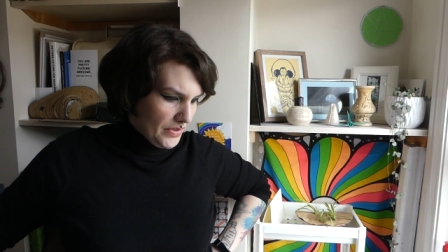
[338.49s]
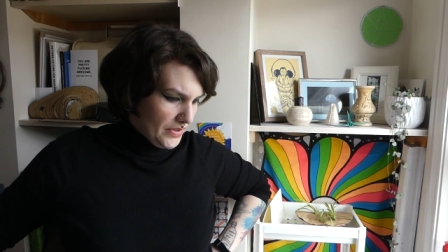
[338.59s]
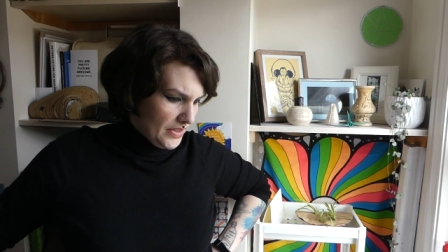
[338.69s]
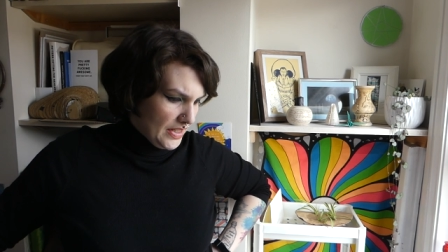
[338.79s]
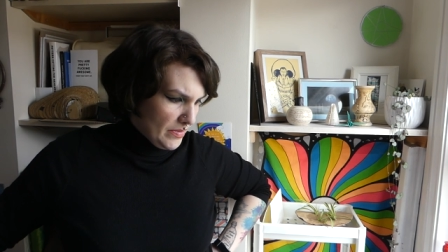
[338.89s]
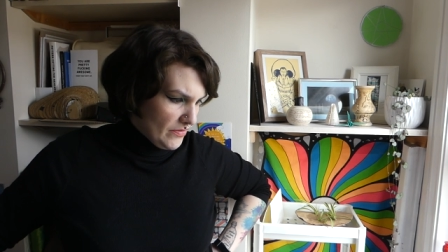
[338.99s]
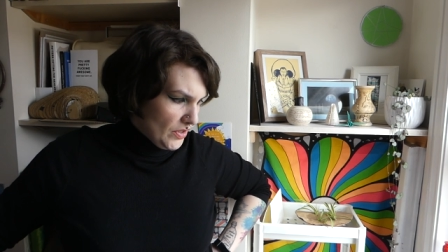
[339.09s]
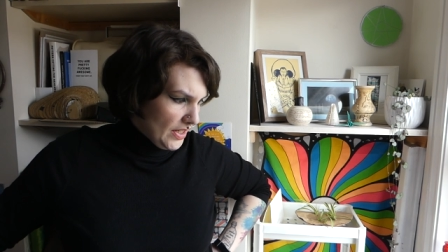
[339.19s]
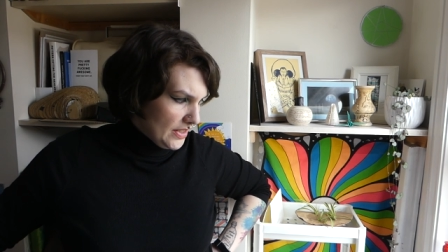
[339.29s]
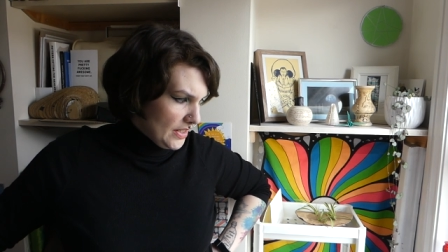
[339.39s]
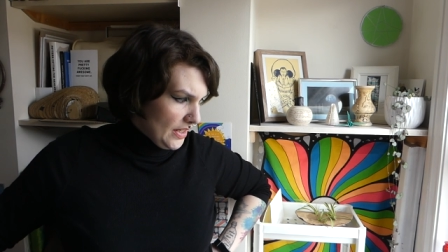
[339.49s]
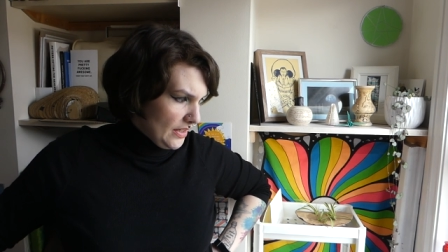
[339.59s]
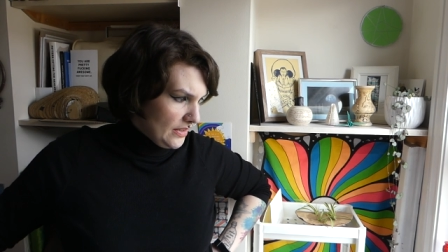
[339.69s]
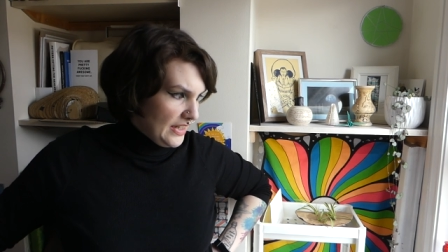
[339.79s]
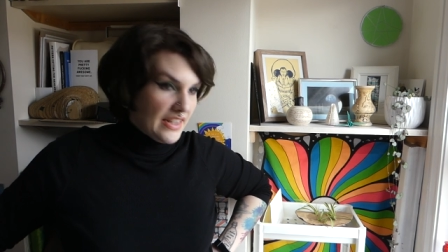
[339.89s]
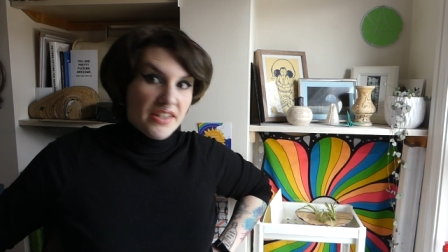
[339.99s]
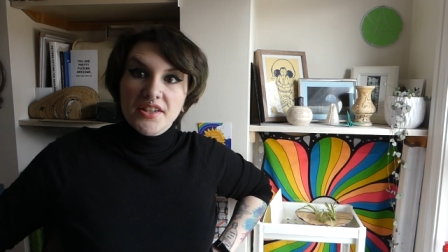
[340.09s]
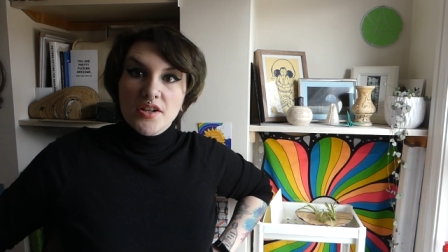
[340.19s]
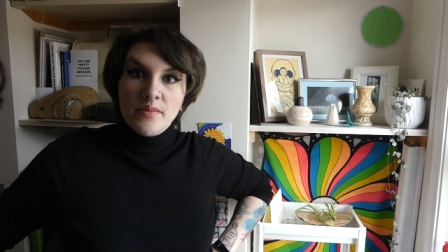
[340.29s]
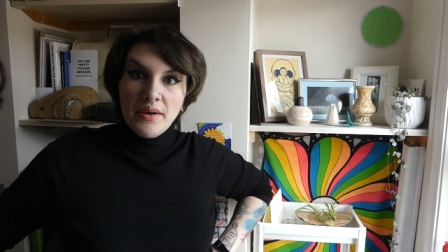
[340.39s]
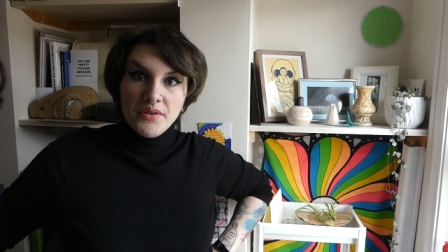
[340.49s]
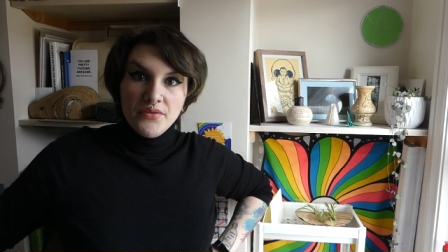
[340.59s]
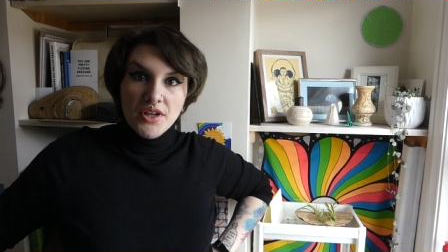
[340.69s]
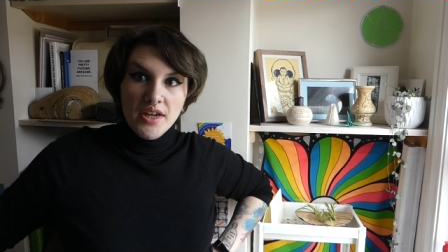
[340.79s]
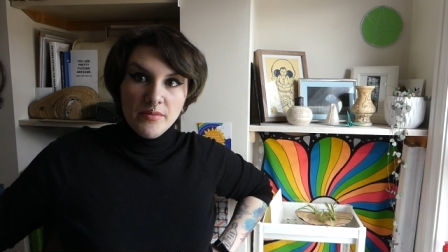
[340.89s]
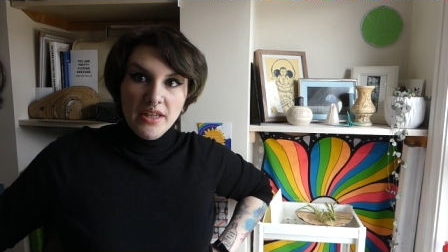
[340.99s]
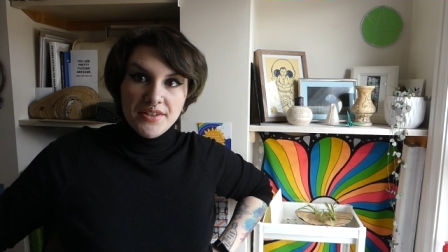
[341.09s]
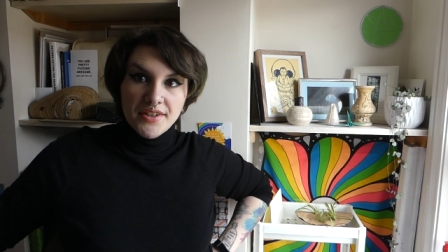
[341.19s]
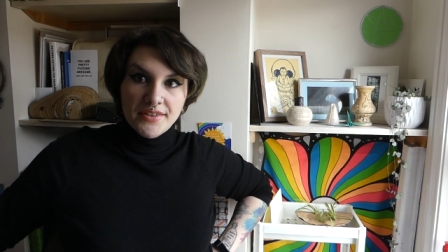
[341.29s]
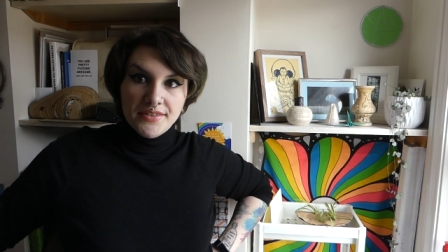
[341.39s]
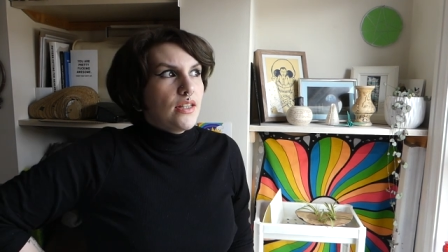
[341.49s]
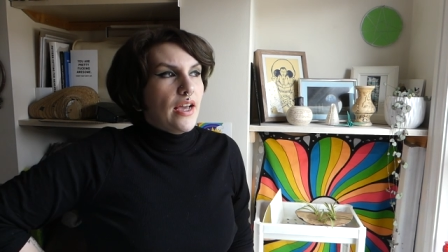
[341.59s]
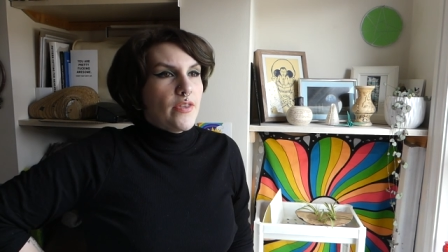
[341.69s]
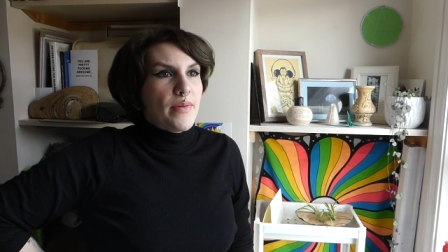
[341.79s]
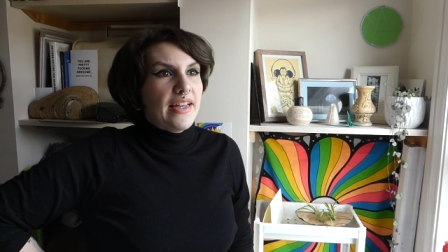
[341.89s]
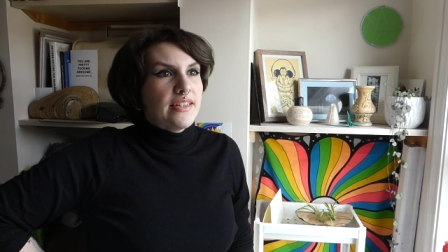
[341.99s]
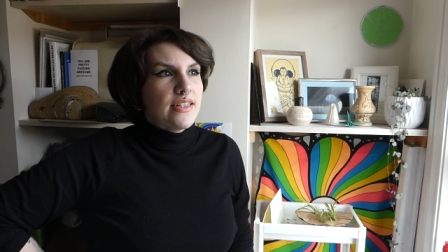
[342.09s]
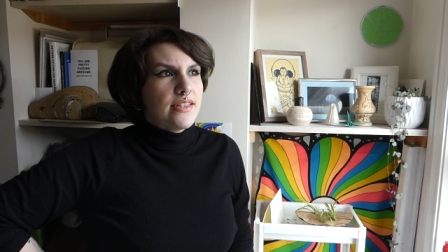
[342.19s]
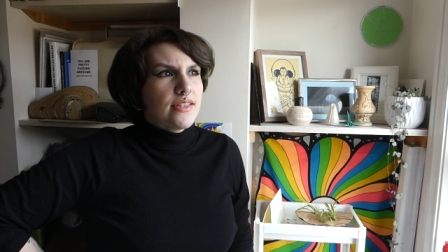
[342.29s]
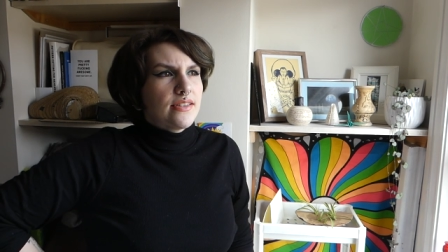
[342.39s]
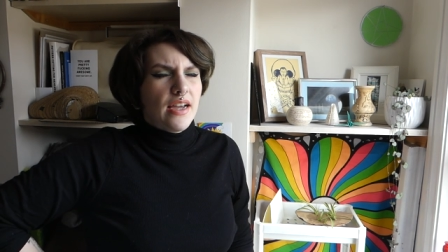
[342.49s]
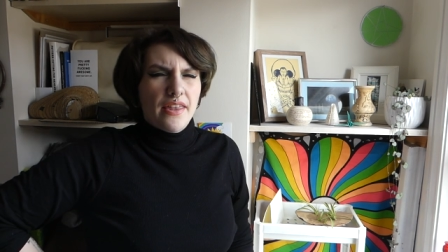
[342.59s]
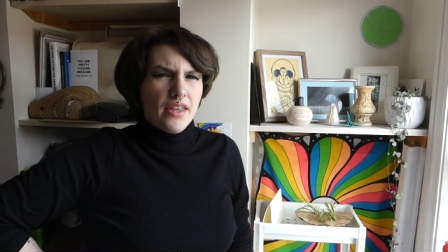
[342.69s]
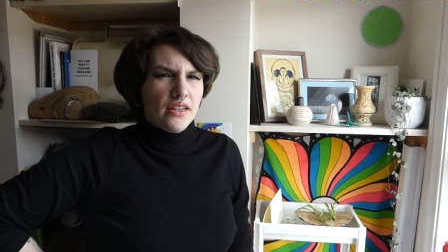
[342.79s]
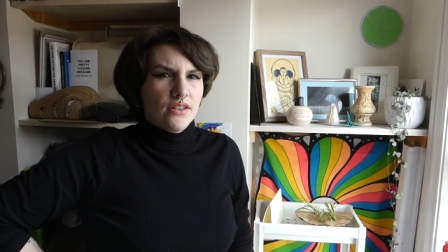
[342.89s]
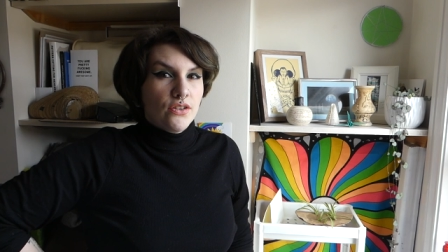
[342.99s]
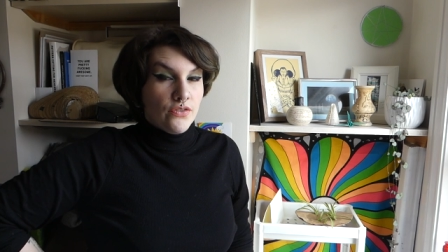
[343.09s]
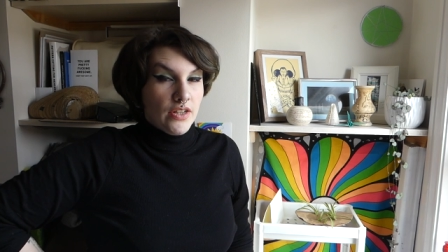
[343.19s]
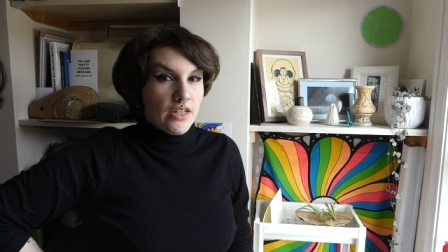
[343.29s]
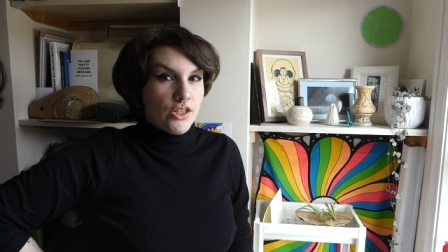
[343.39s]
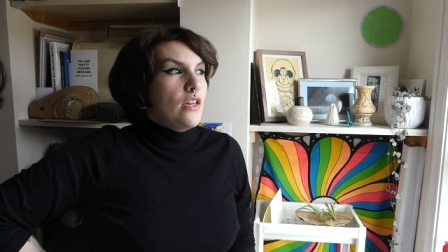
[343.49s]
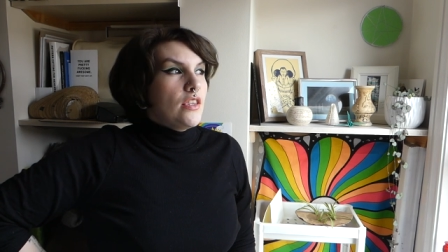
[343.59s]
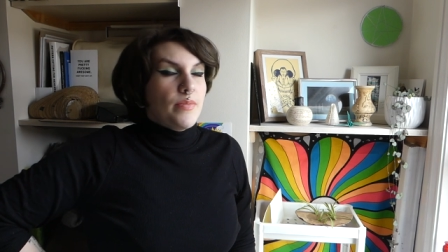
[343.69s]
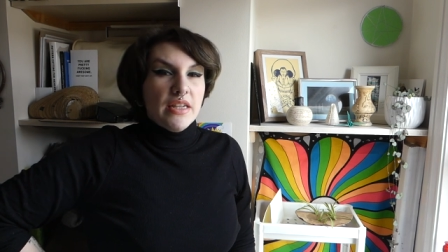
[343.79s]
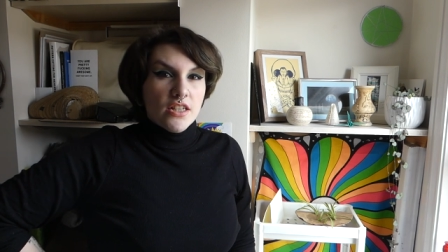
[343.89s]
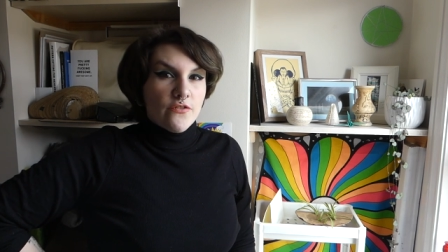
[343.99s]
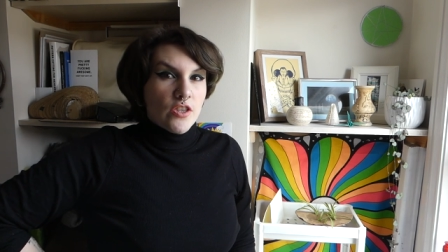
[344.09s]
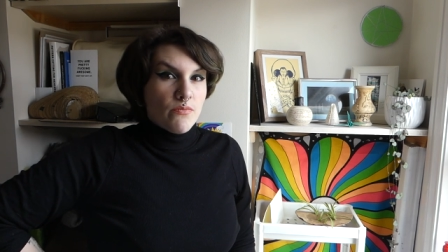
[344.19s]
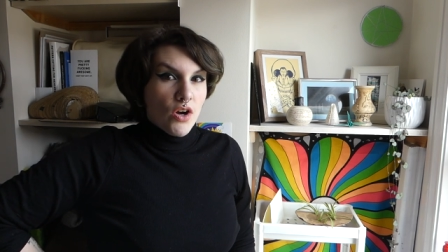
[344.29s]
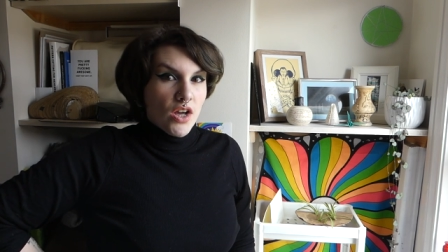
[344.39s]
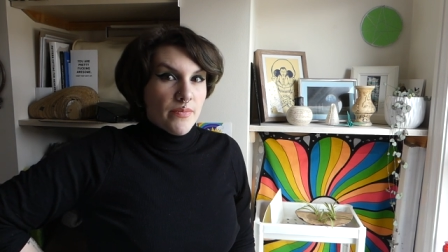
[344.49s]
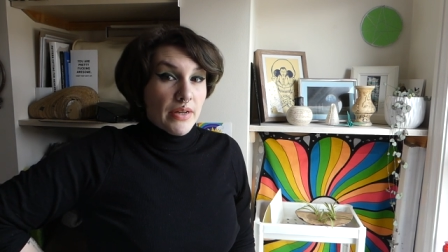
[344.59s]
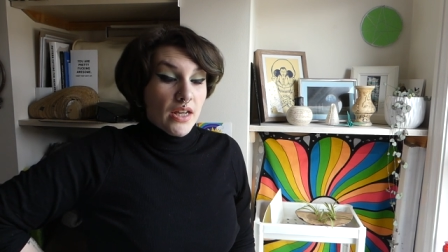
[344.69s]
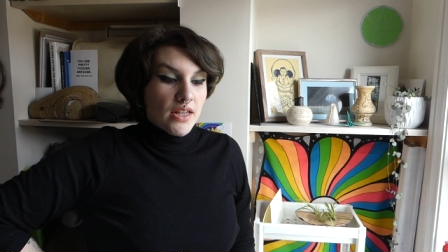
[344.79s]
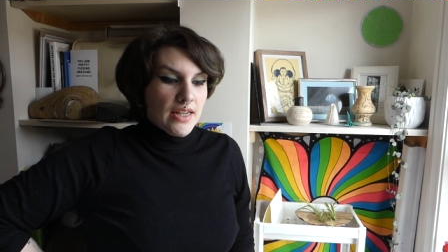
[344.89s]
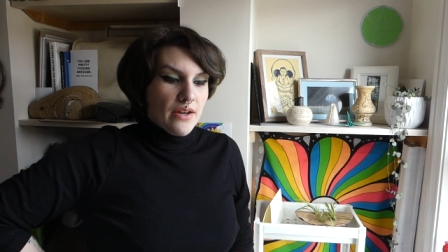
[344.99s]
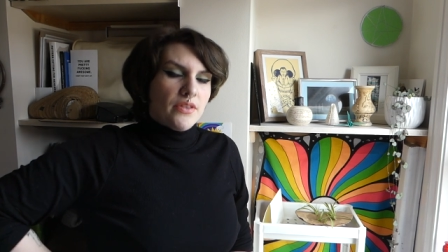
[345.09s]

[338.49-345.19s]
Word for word: The day before yesterday? It is an amount of time later, and the pattern is, I think, finished. The pieces for the mock-up are cut out.